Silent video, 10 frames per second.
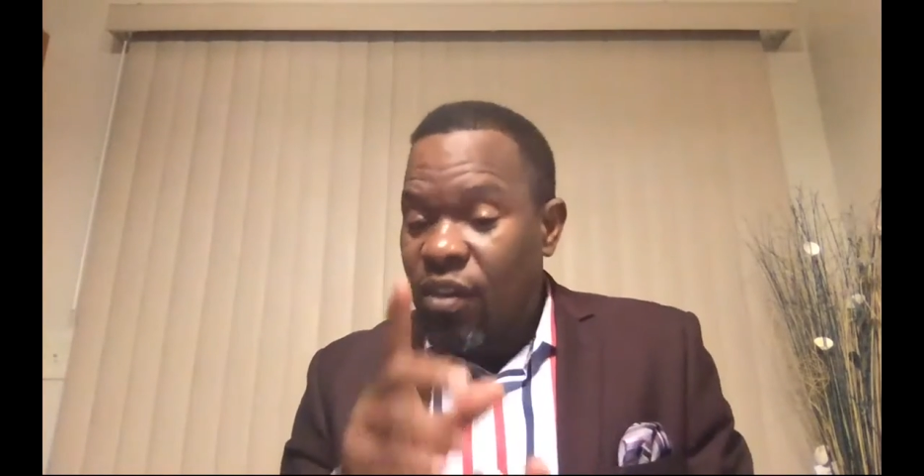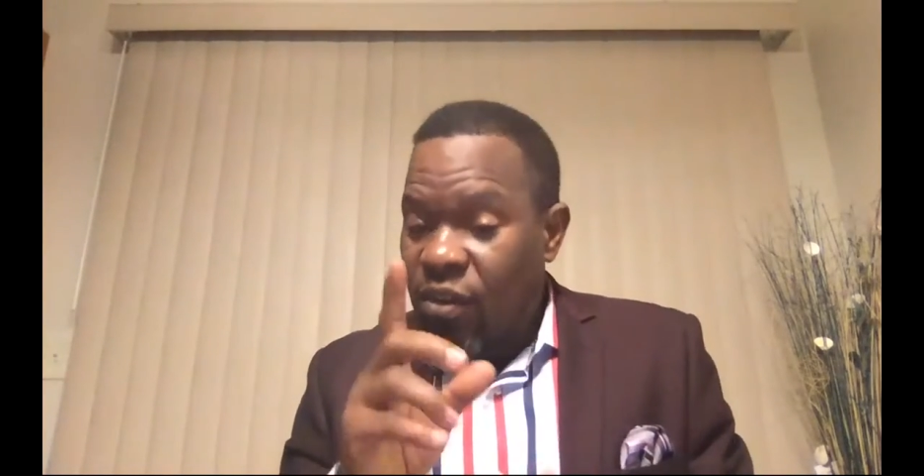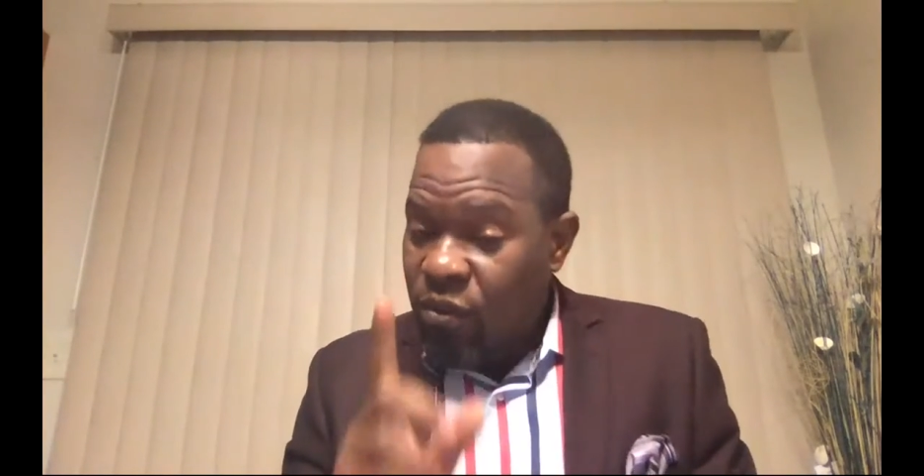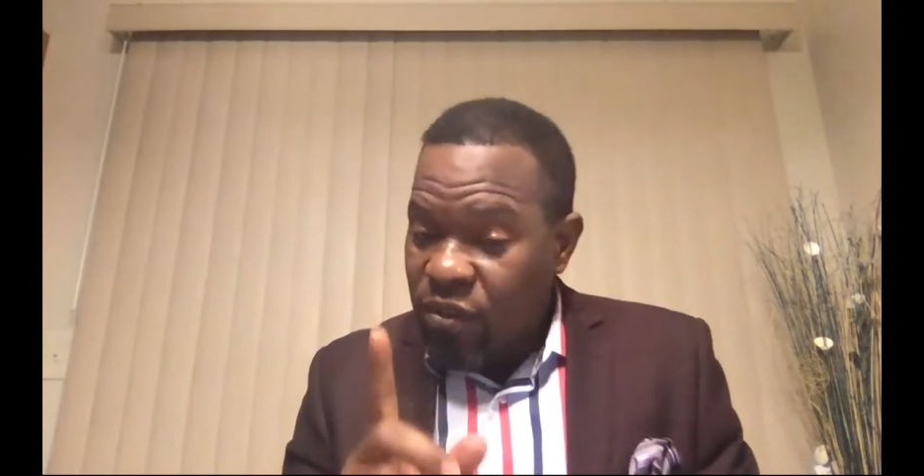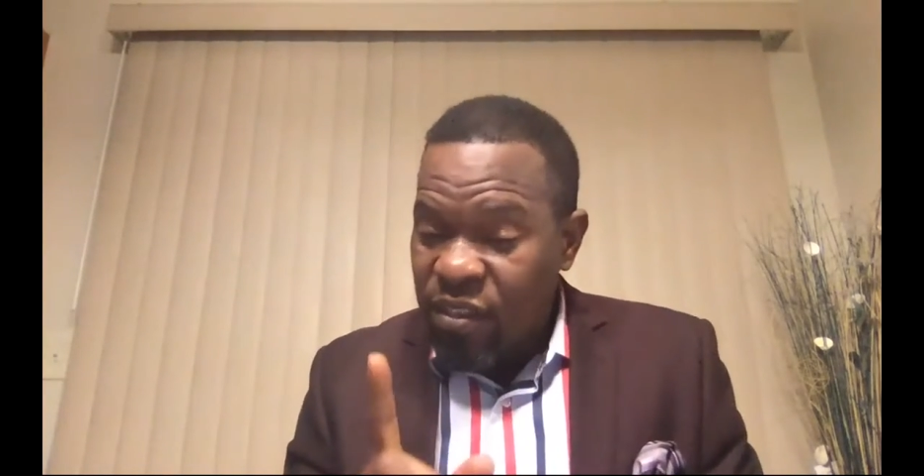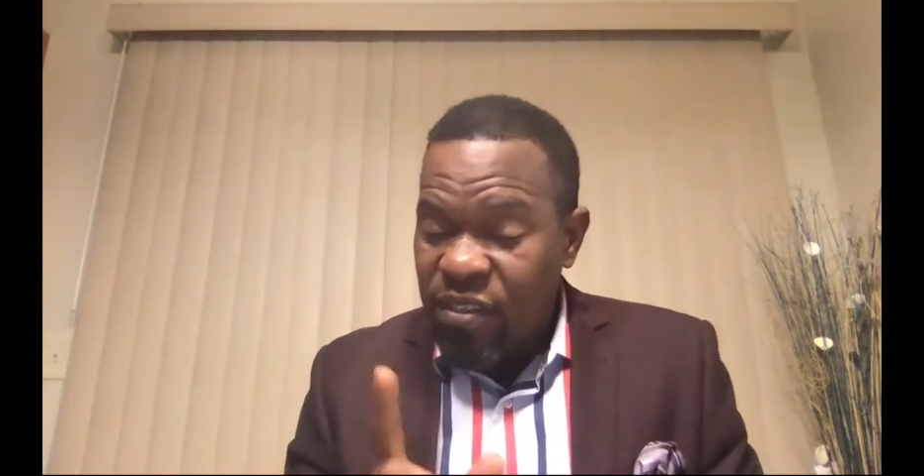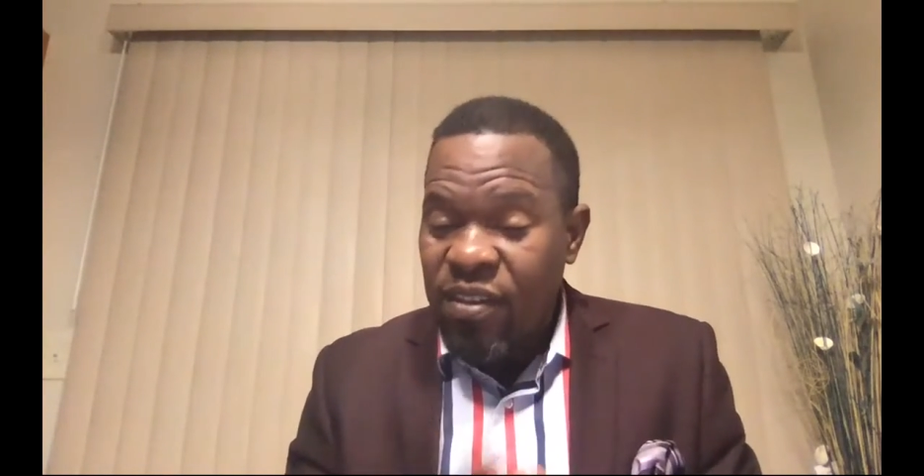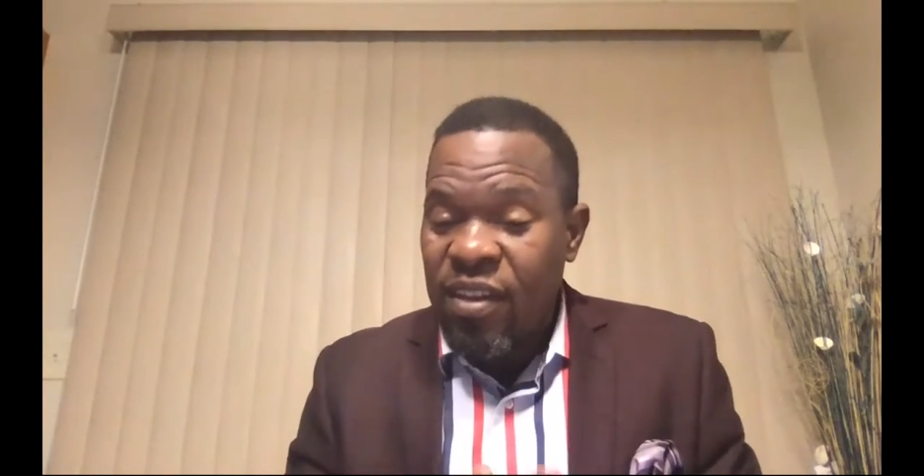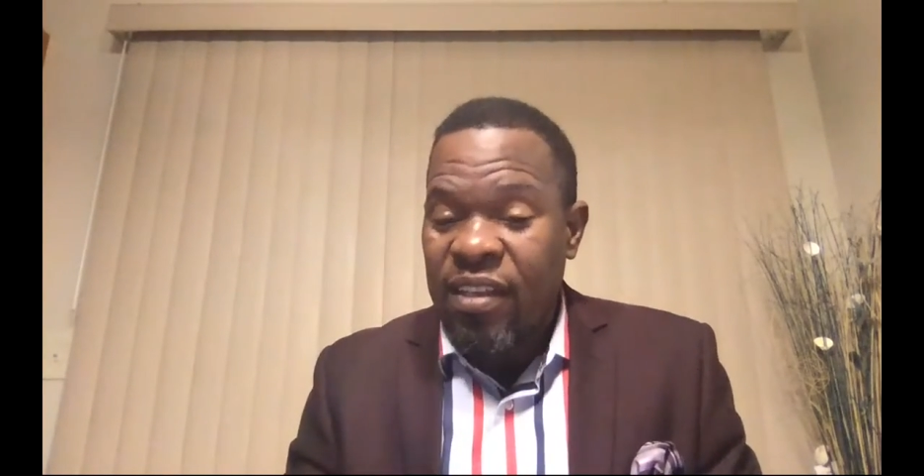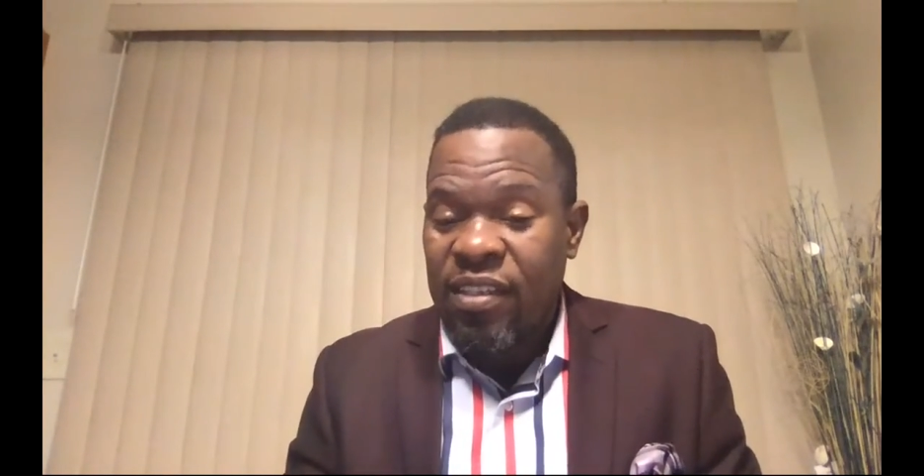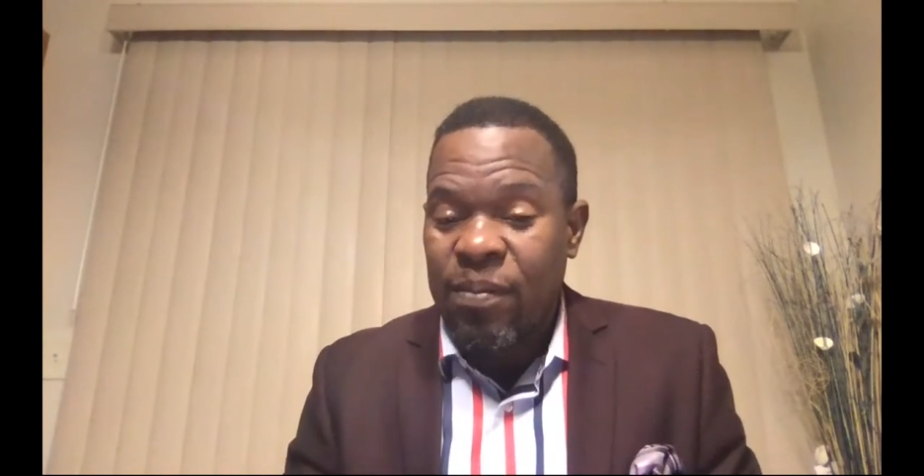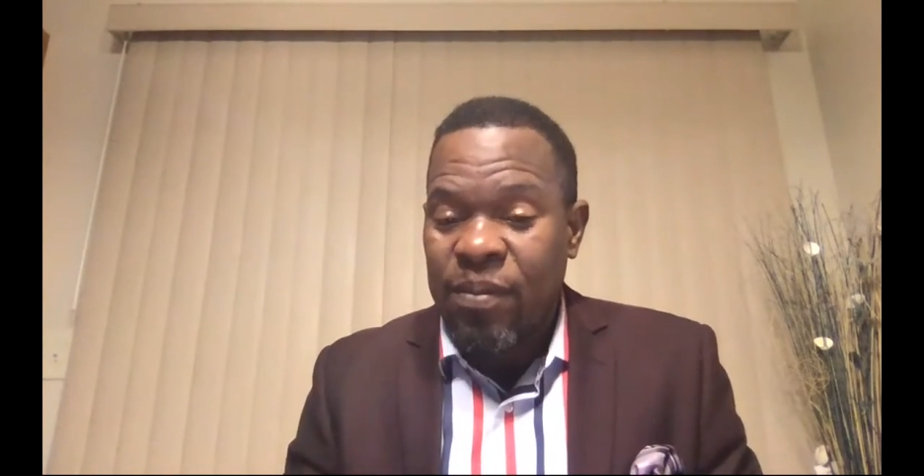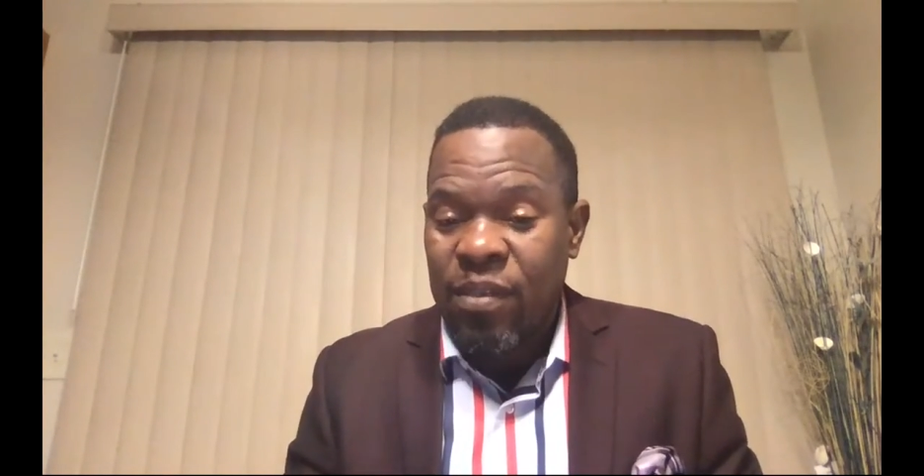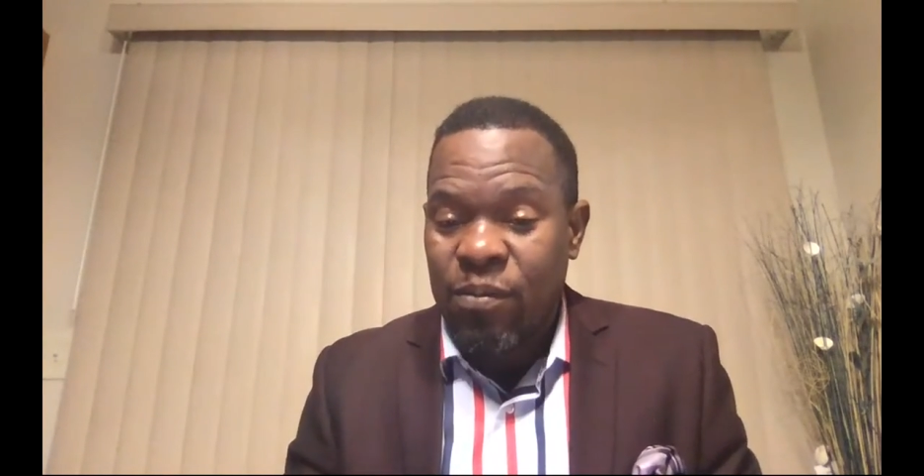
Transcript: not necessarily acceptance,